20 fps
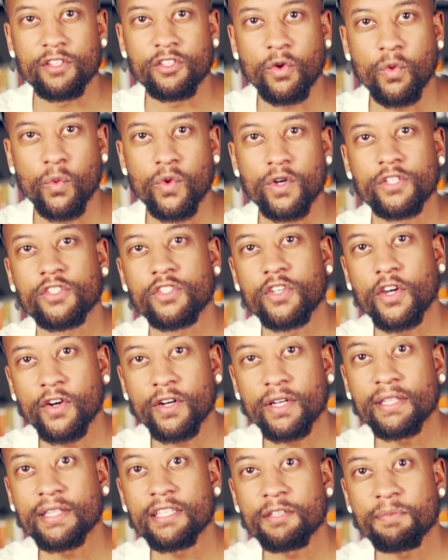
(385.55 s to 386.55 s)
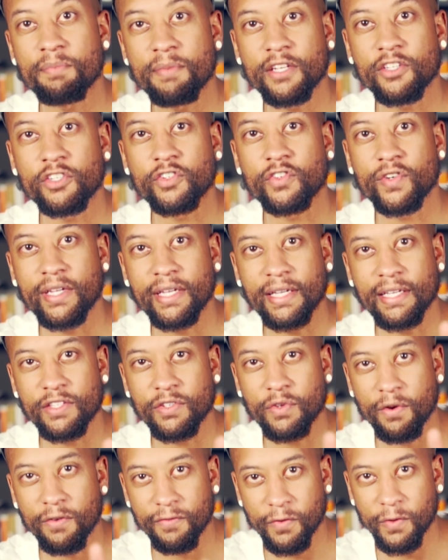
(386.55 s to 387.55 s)
towards turning this ministry
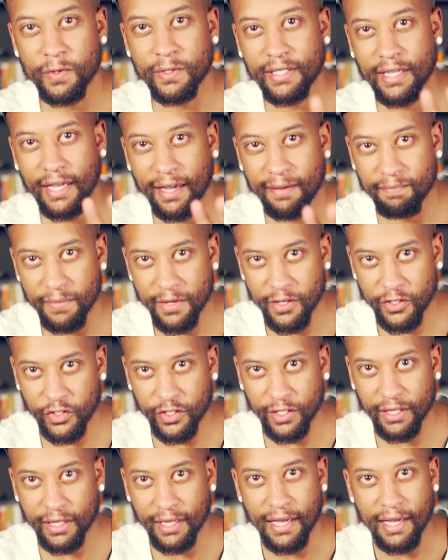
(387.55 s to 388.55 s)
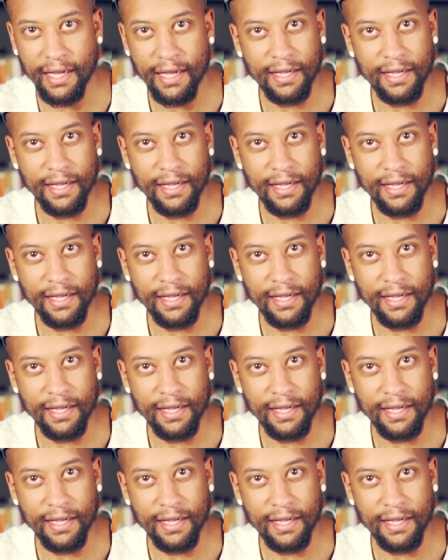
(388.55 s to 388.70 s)
into a full time mission.